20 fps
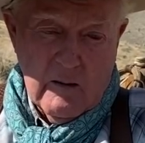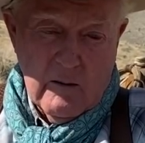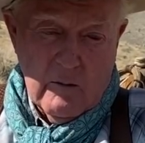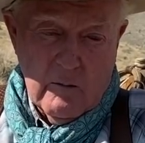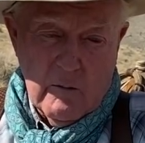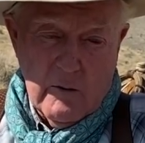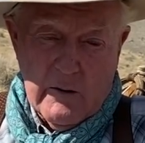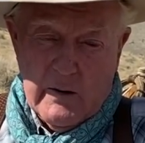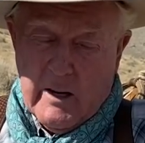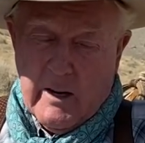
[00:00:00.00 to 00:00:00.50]

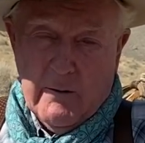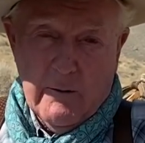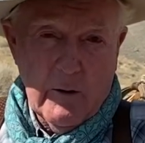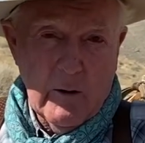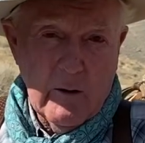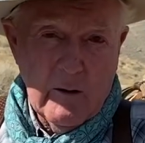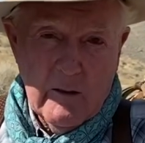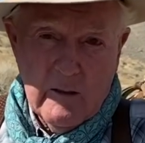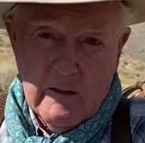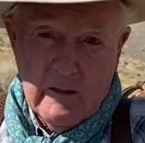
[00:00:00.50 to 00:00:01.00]
will
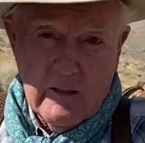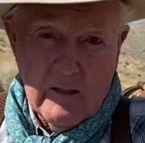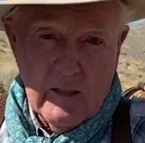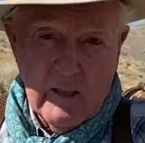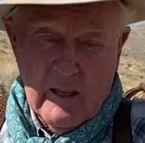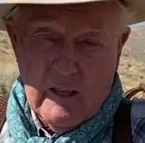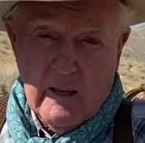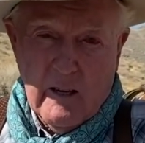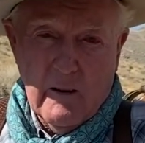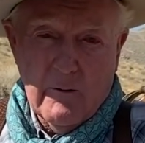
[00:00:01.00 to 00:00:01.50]
never
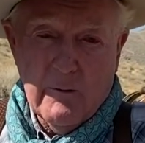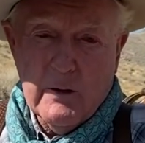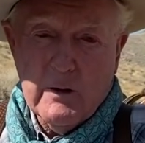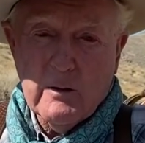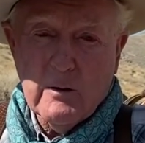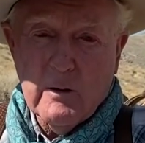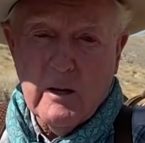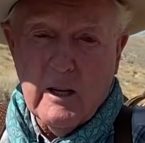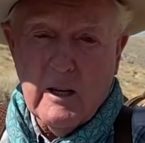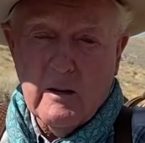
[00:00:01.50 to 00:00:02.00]
get off a
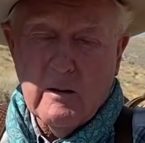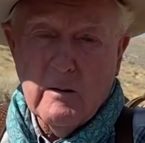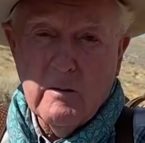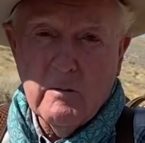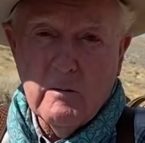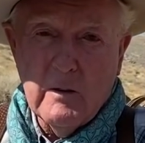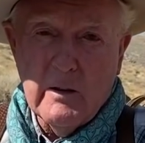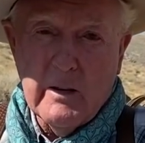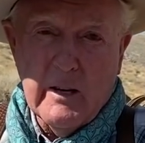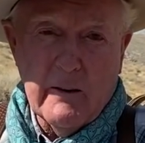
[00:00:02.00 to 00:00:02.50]
trail,
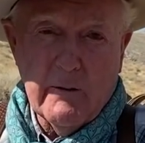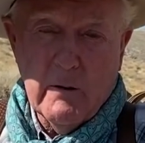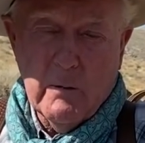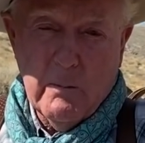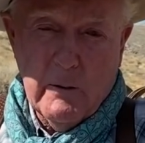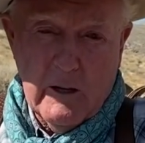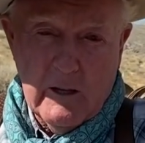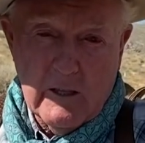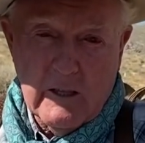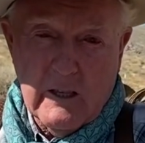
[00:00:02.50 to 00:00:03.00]
will never
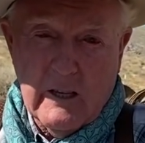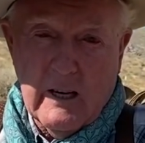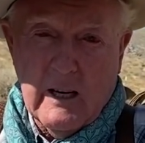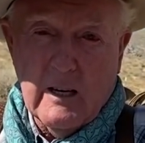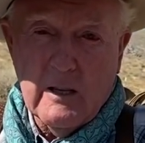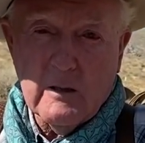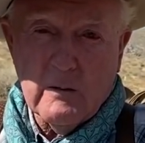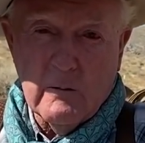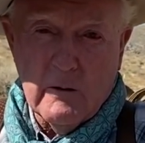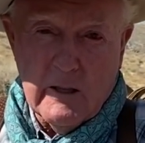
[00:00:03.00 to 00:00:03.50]
punch
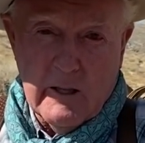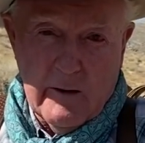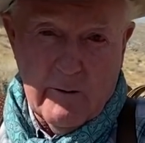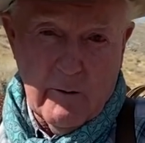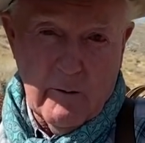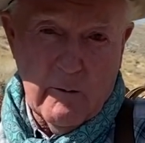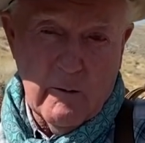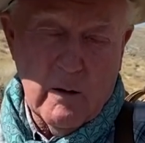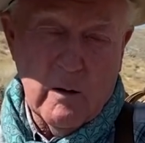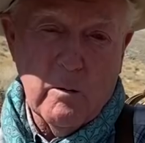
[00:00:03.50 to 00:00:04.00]
cows, will
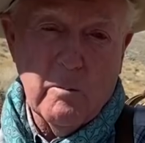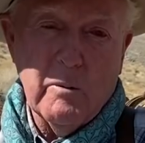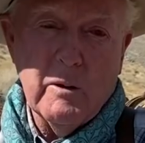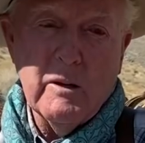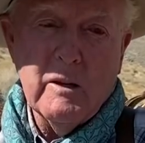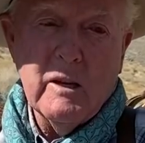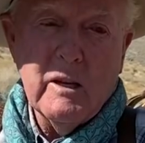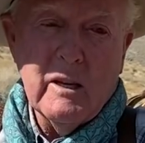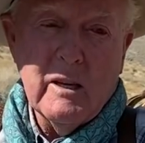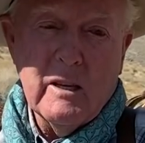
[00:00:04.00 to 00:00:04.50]
never rope,
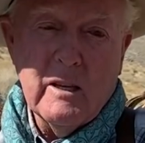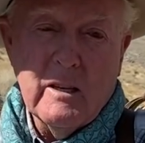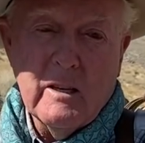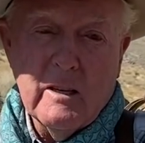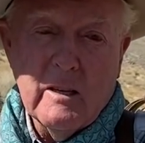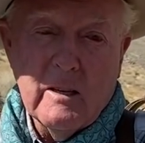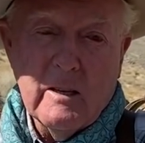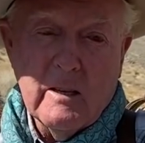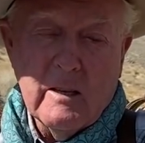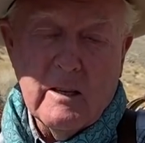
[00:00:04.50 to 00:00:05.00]

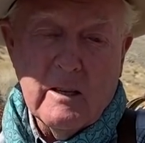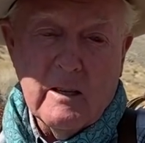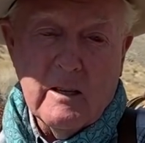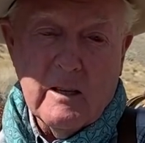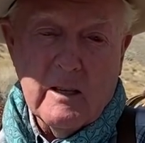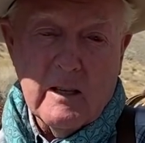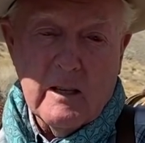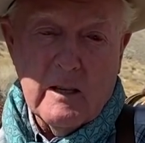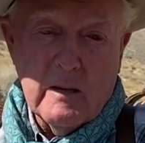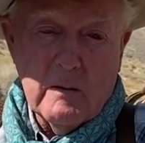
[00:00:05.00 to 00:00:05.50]

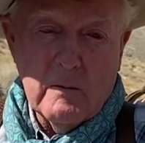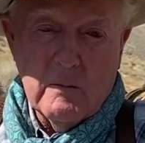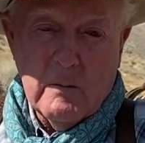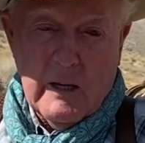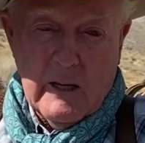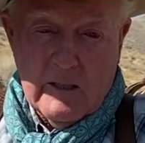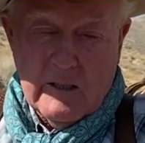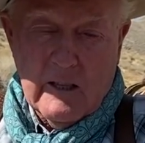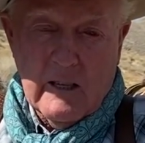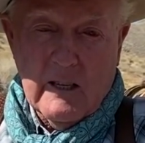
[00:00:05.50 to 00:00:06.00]
and
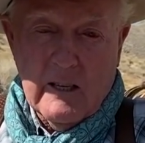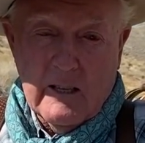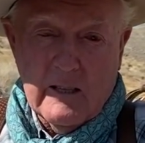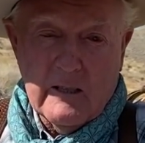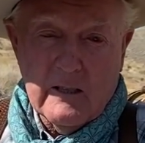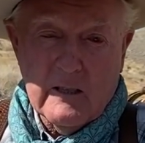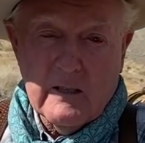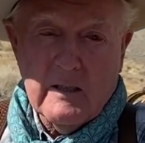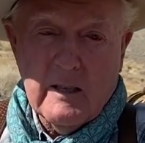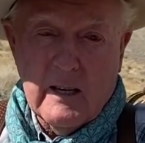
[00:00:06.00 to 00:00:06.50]
basically
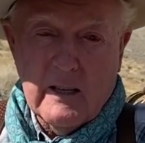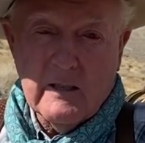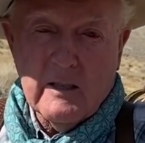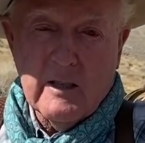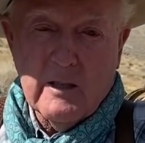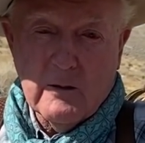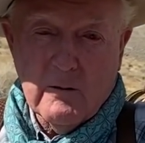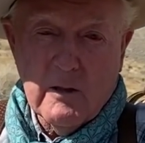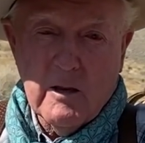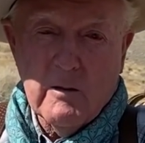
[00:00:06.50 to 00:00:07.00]
just has
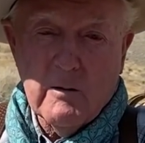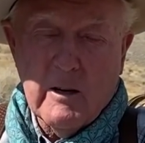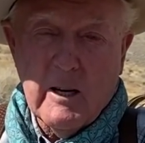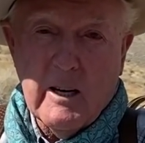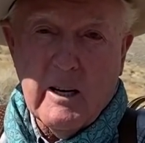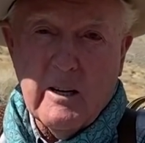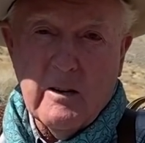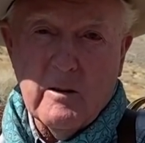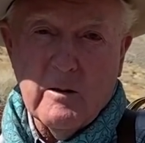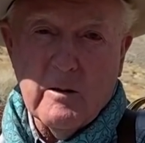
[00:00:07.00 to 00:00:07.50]
a trail
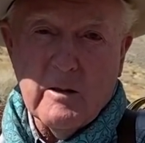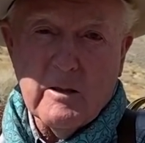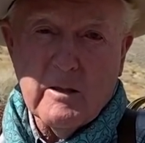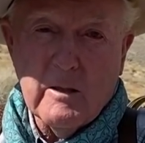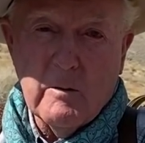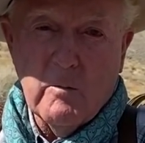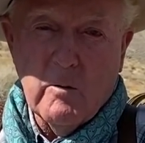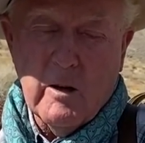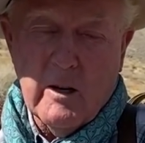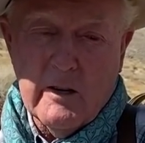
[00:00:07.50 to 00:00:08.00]
riding horse,
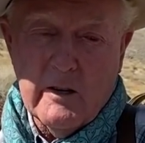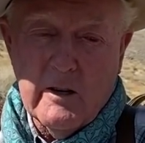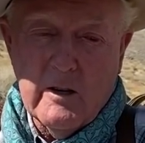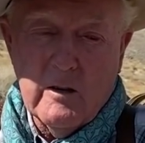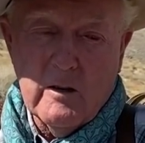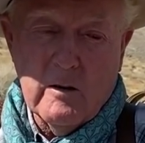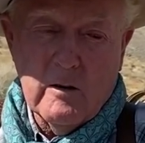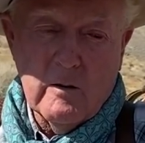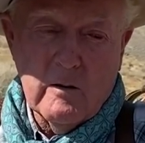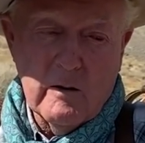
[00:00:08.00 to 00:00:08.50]
and wanted to
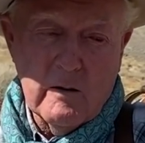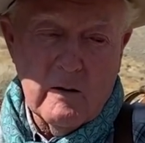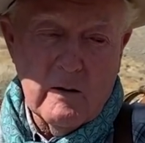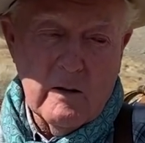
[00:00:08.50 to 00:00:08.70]
know